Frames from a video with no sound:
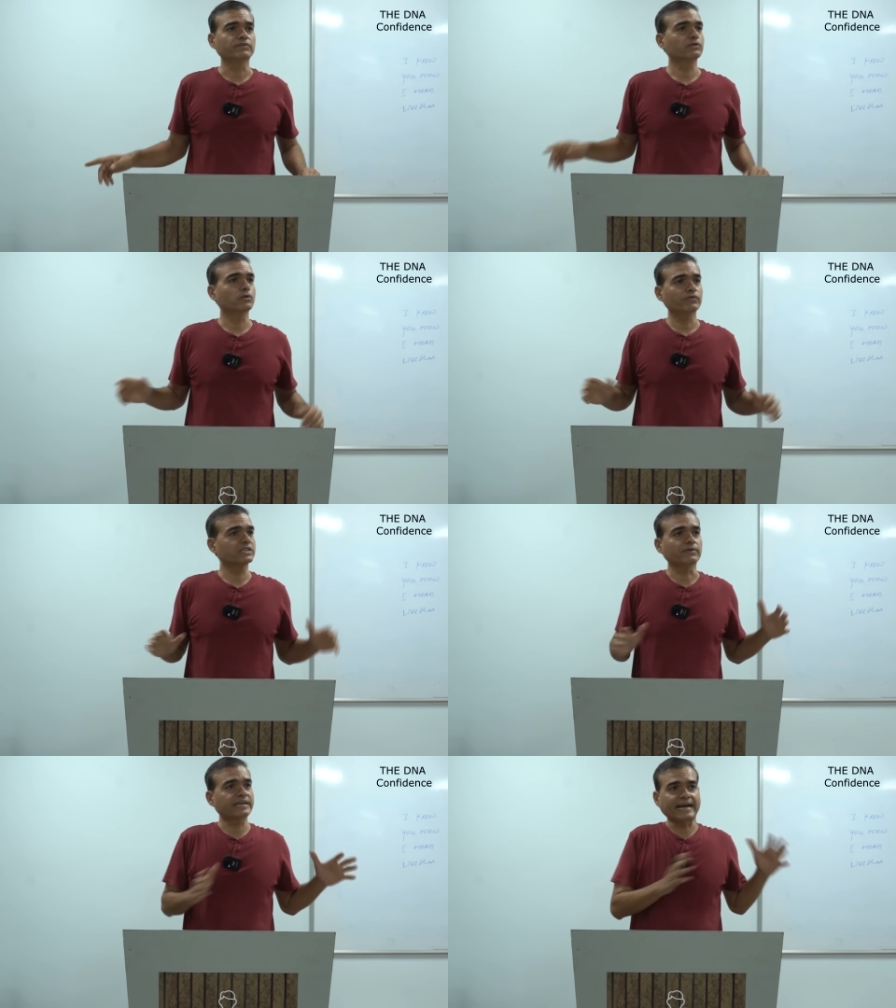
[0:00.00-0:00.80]
we go with
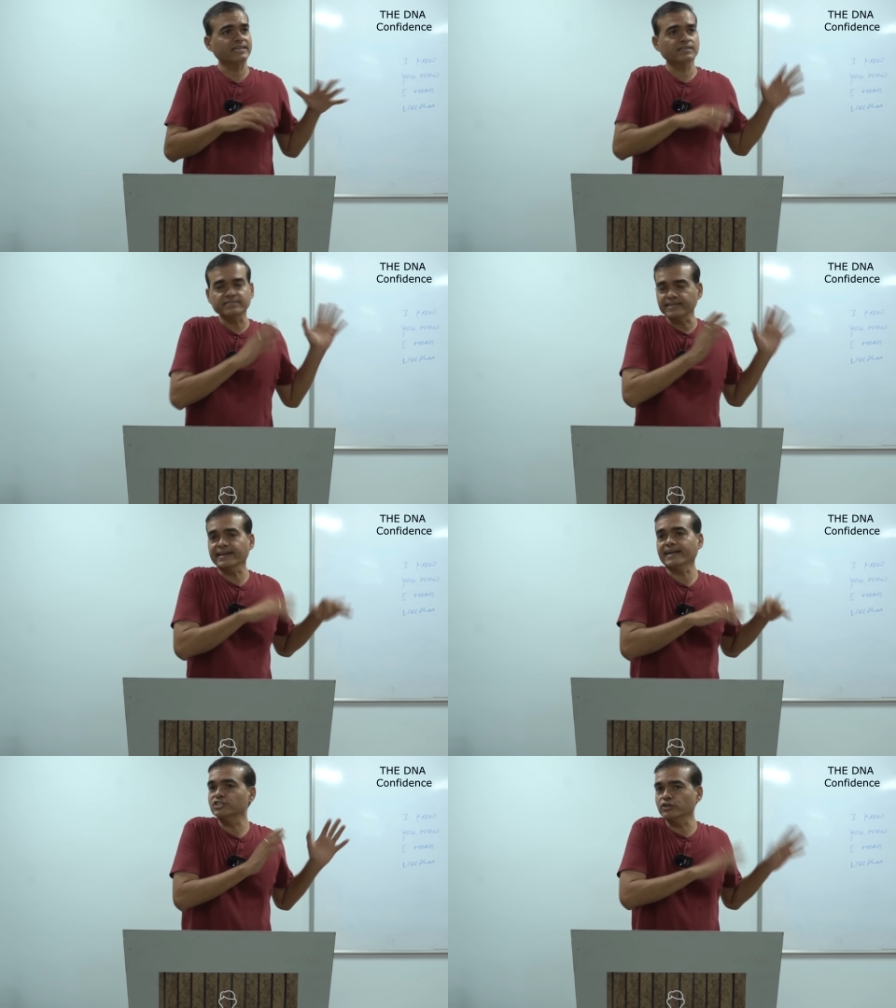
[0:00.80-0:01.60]
our grandsons and
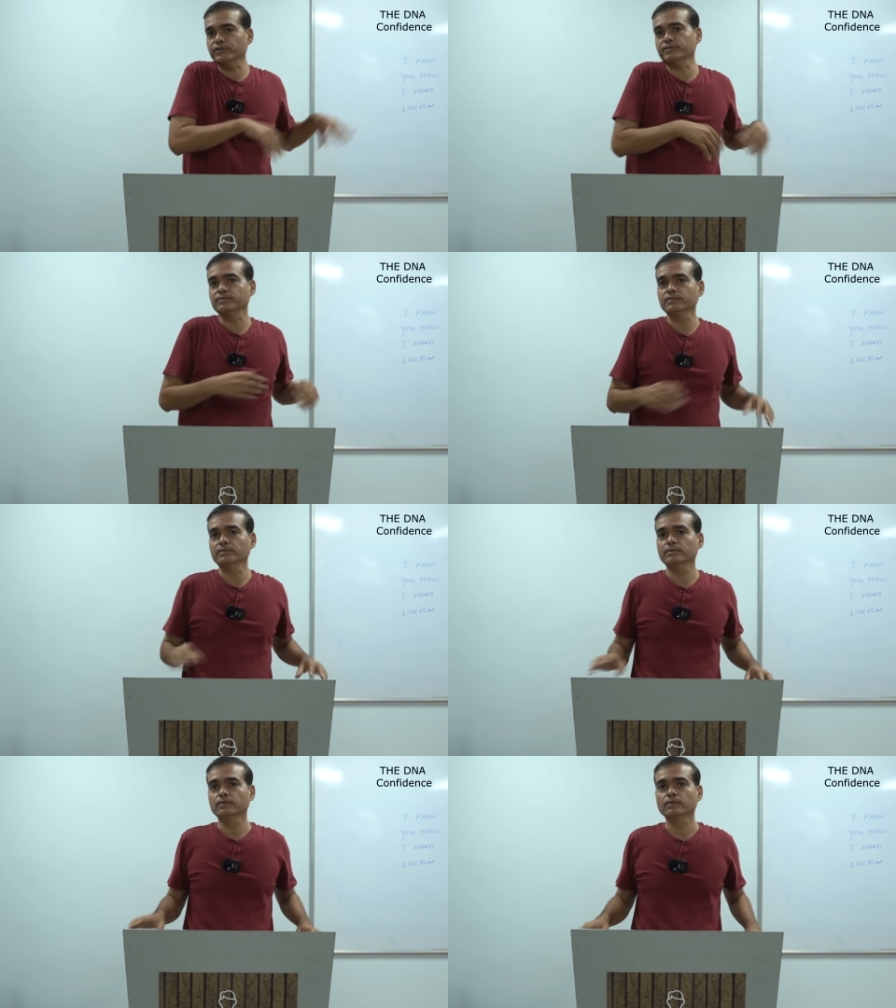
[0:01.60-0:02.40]
grandchildren.
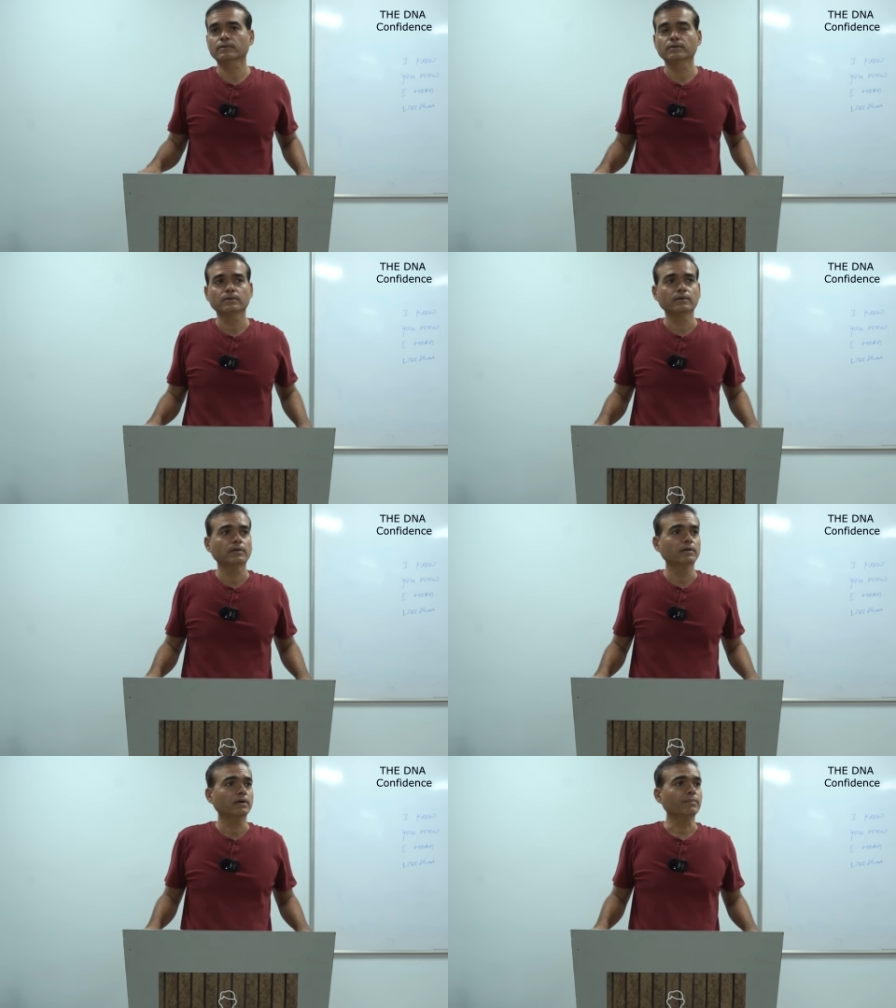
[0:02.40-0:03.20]

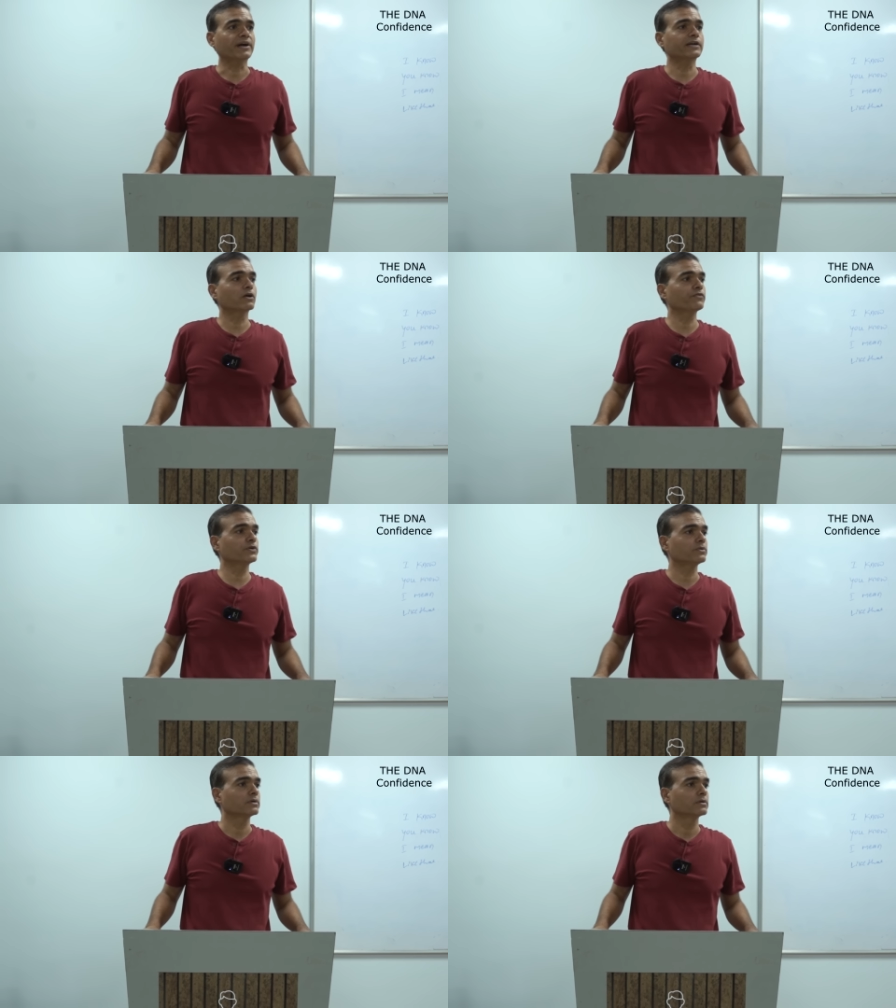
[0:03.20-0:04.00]
Am I right, all of you?